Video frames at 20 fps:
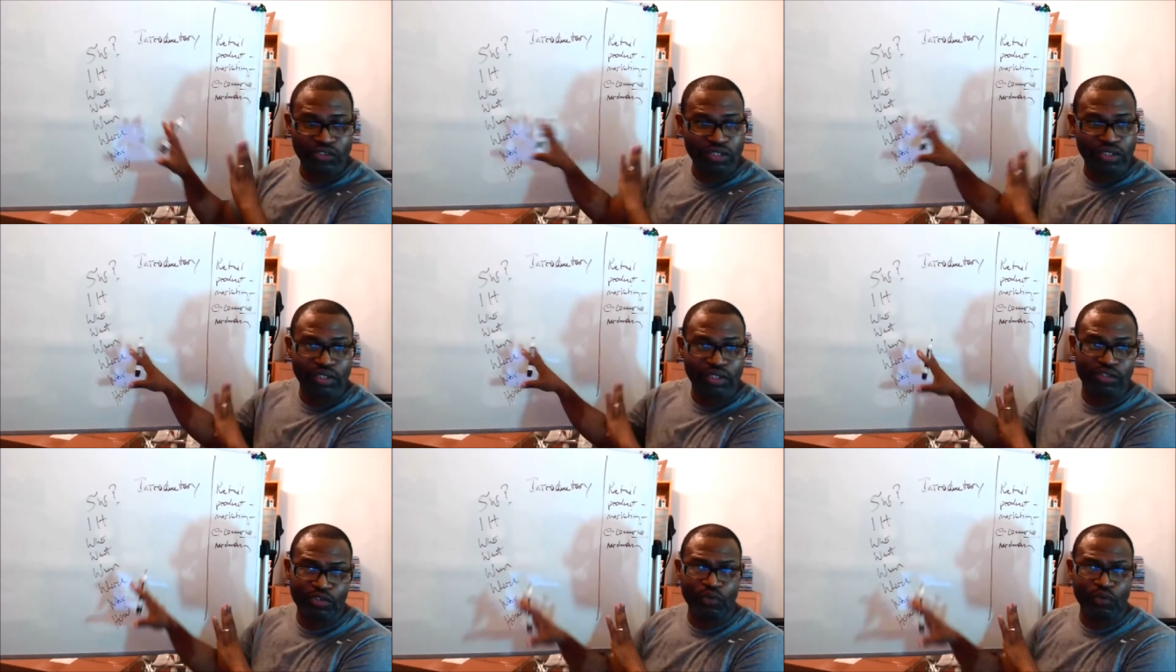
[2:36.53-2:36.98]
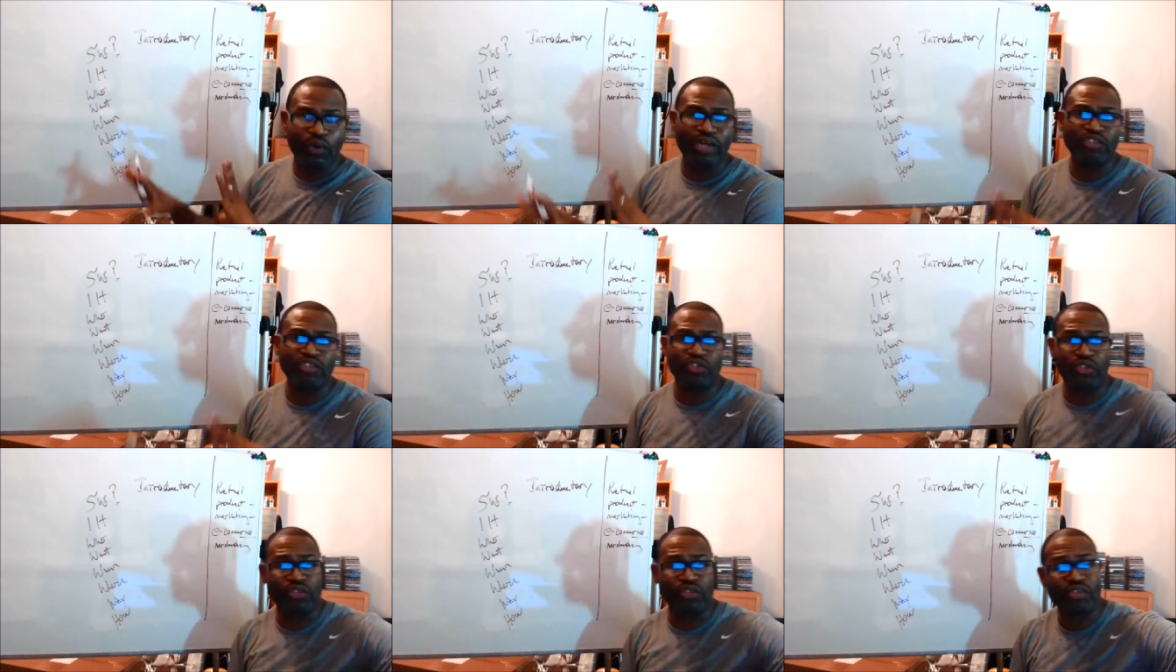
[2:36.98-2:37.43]
these
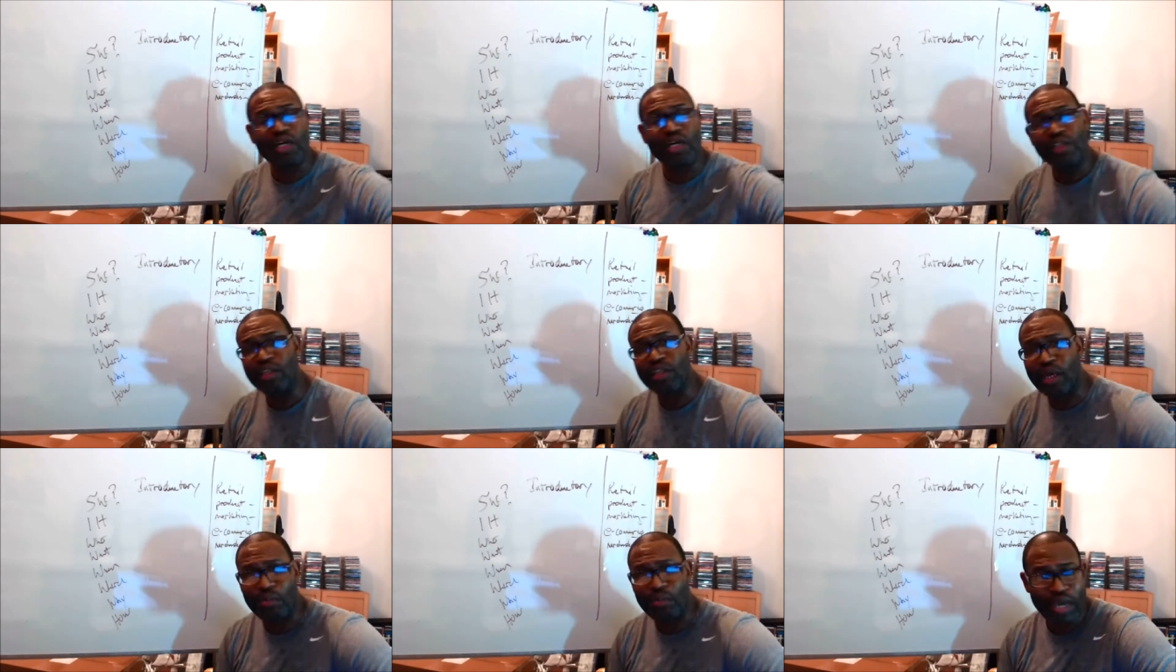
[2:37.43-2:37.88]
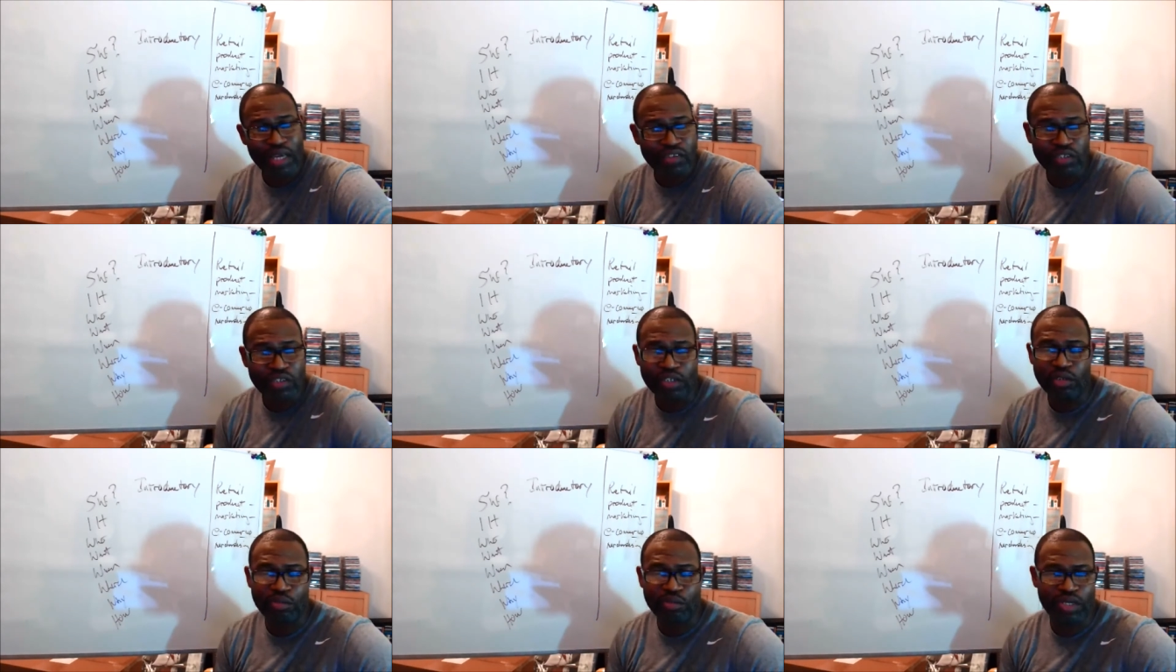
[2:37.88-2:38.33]
questions, they
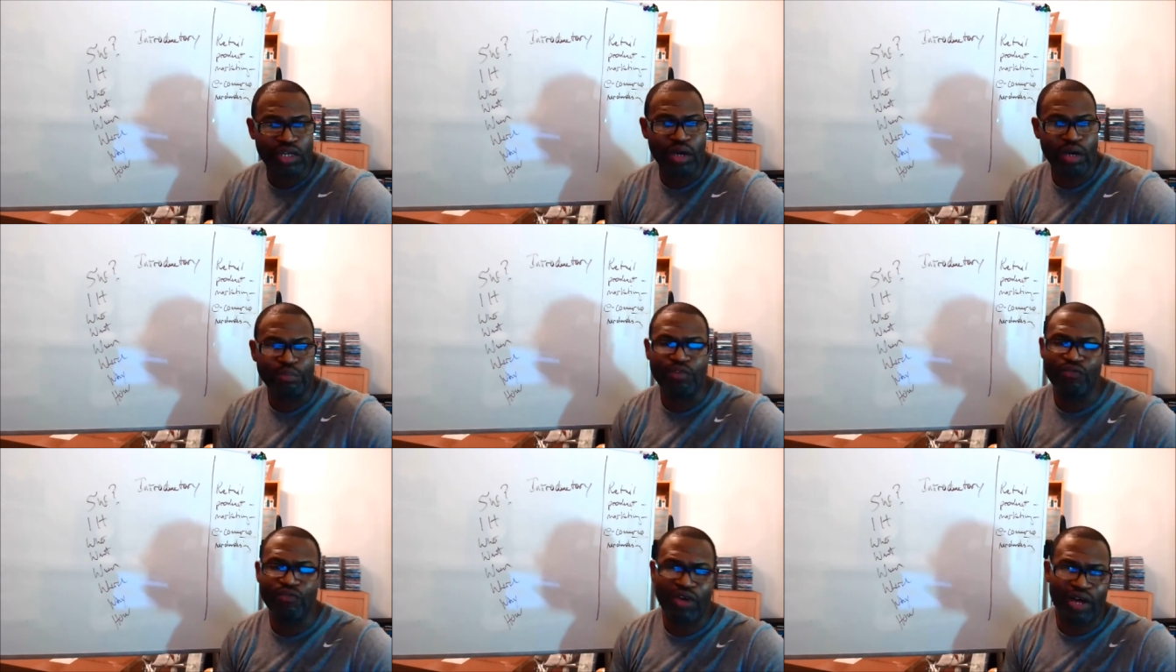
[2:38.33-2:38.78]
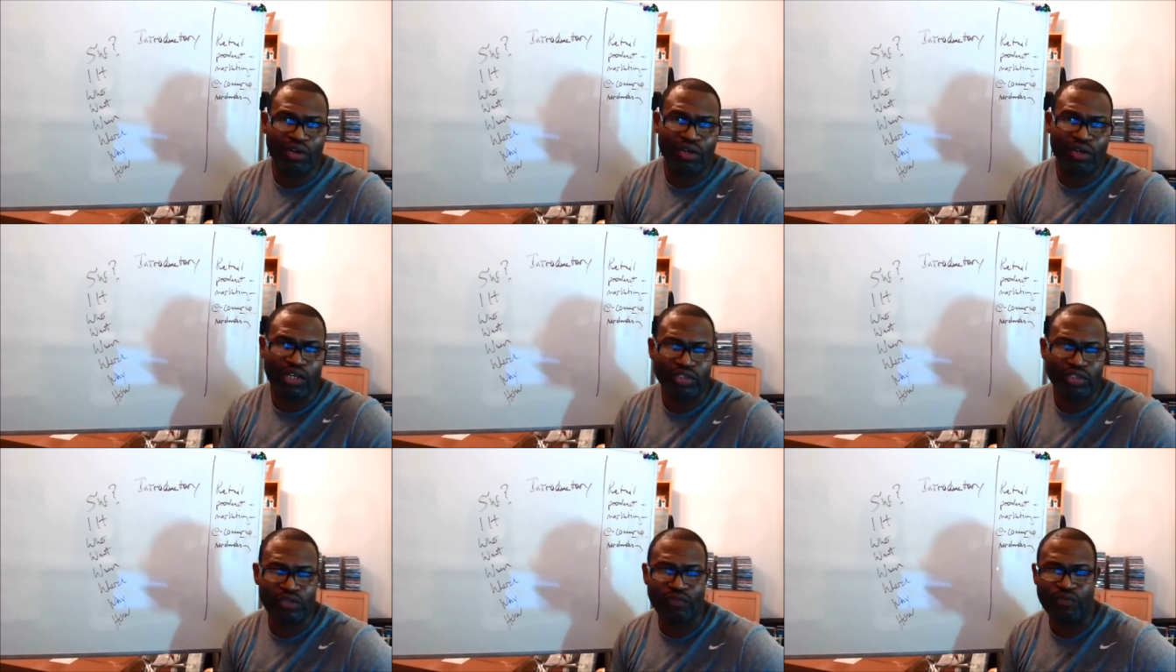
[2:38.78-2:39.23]
basically become the
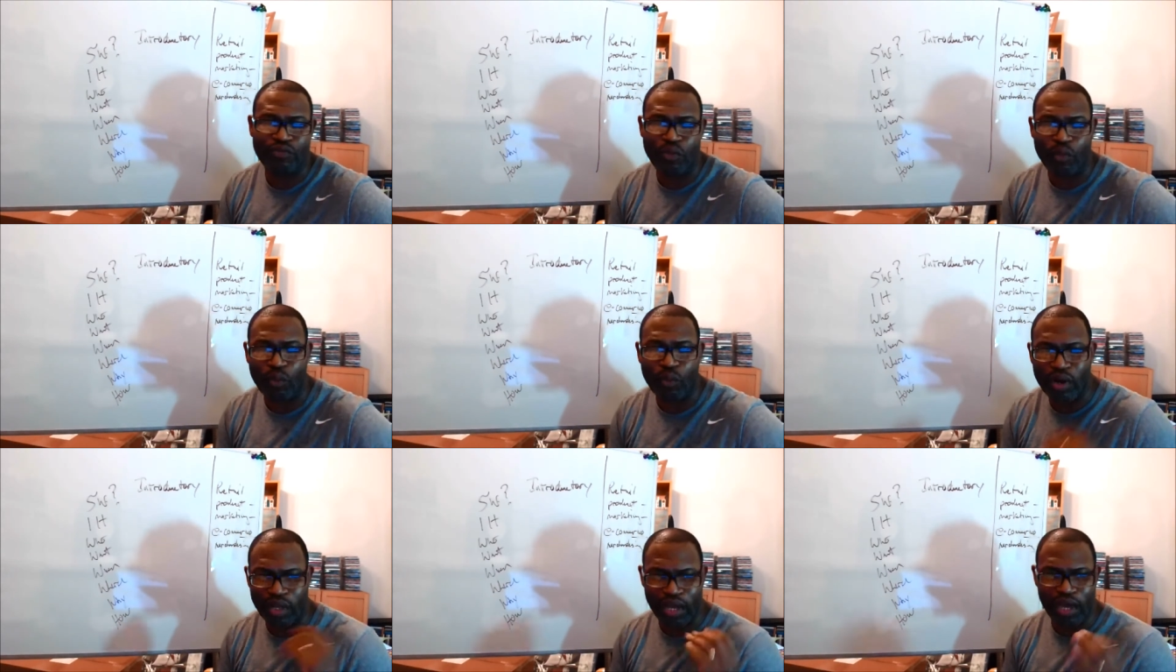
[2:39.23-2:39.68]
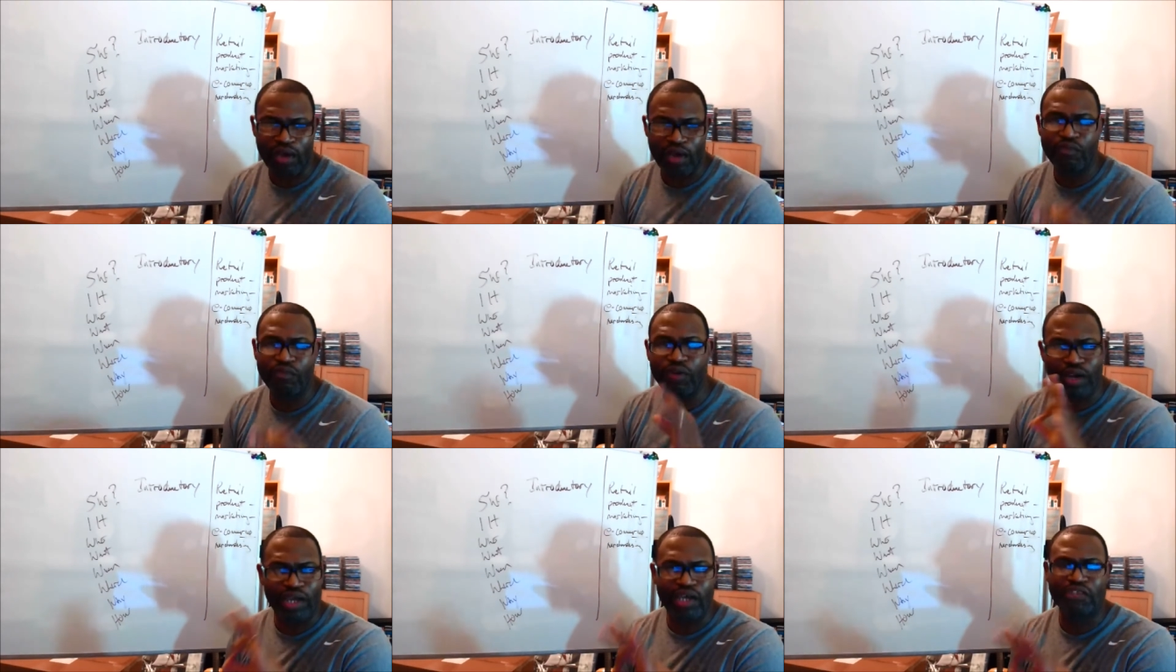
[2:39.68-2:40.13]
foundation for
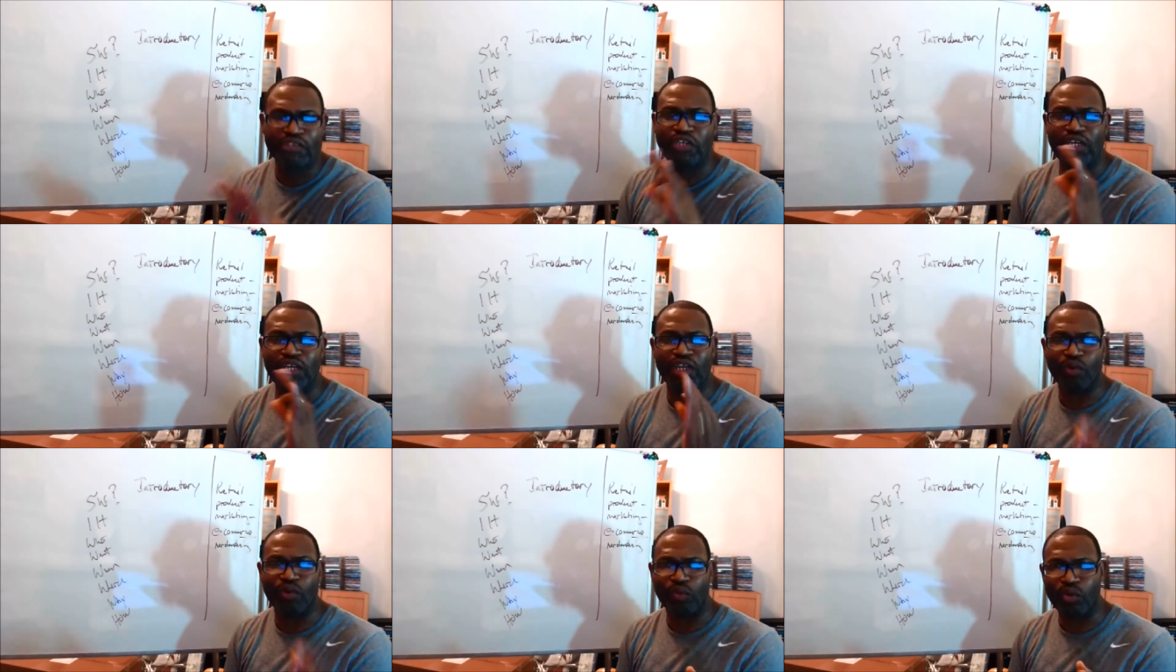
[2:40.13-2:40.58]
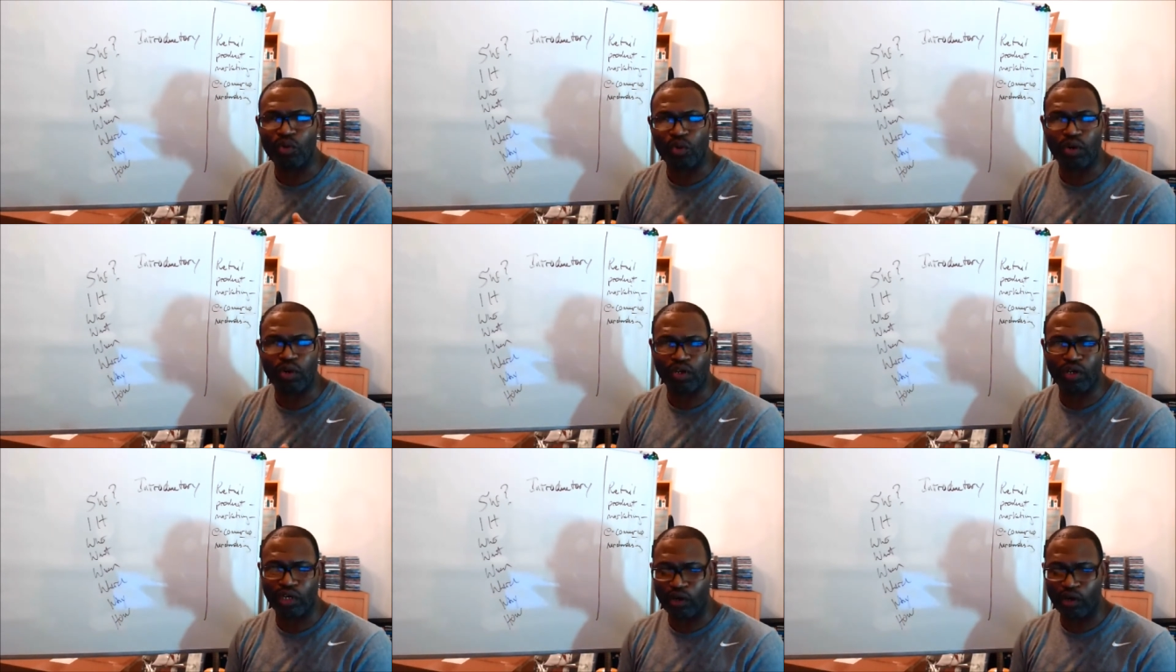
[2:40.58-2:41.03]
whatever essay that we're
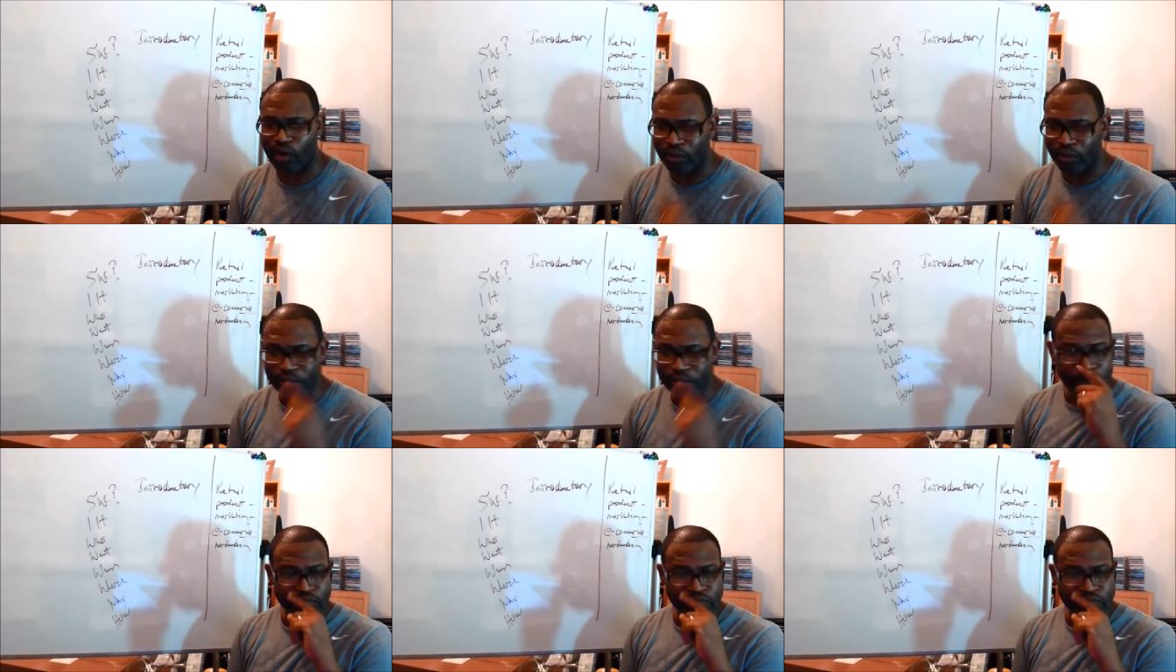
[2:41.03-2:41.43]
working on.